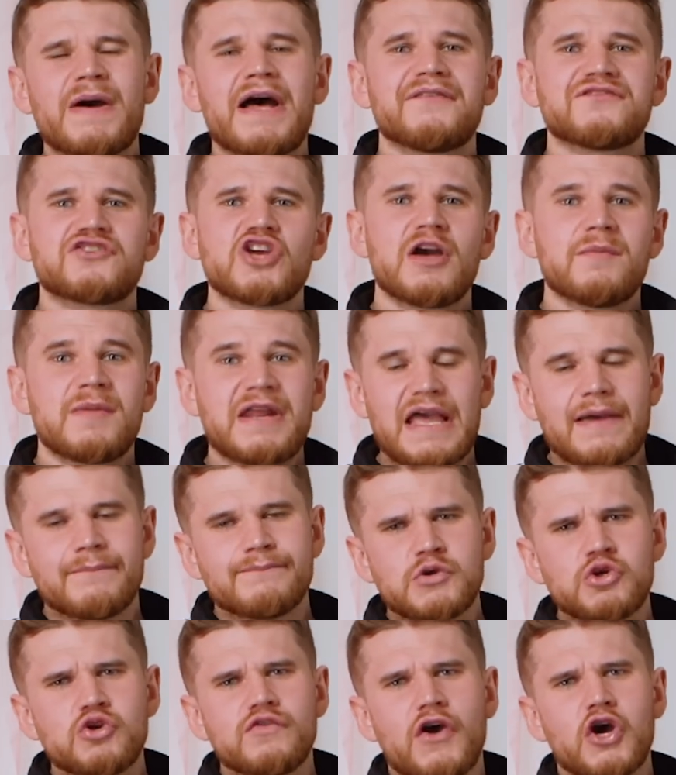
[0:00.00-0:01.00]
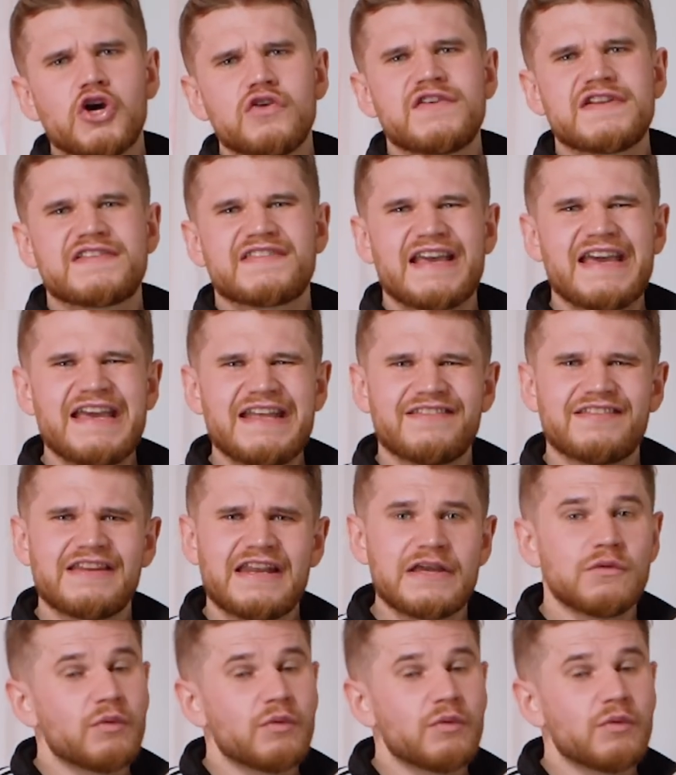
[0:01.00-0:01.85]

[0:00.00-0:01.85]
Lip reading: out of Germany and move over to Italy.